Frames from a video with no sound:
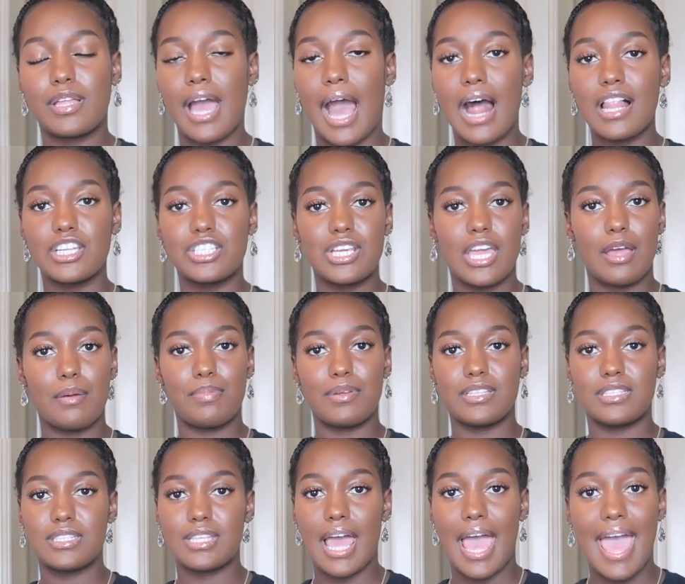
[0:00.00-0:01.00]
college
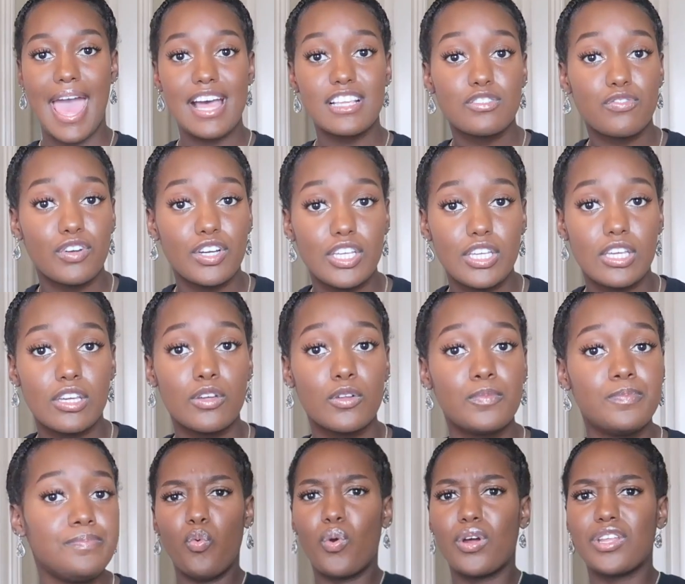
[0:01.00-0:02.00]
campus has for
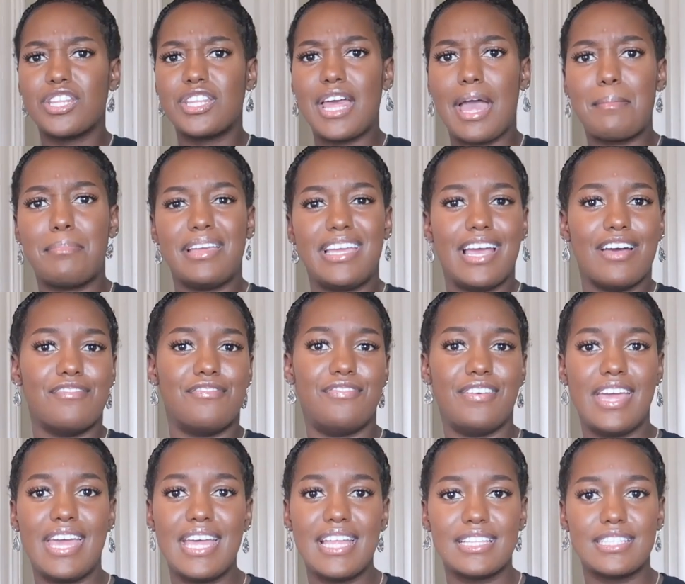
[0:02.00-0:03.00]
you, whether that be
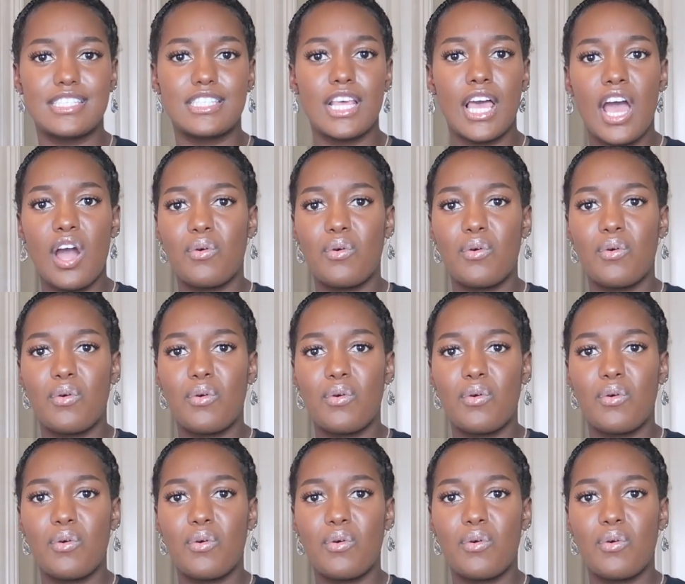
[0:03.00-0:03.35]
events,